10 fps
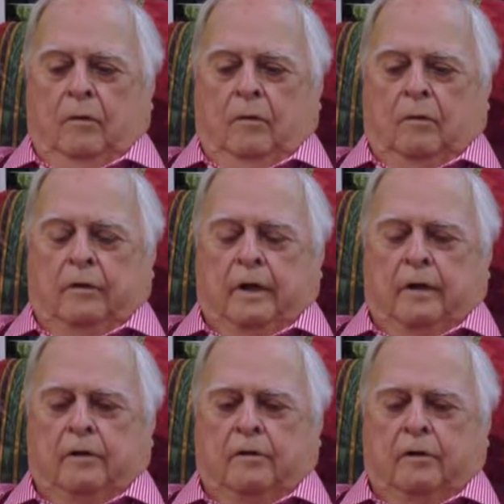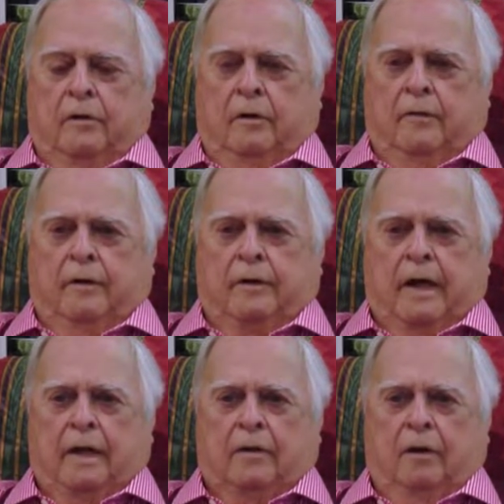was editor of the
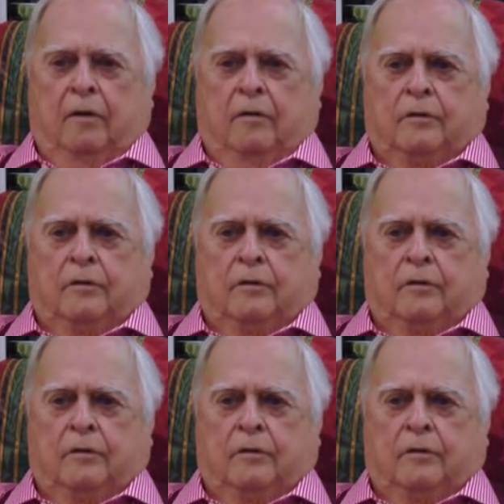tax law,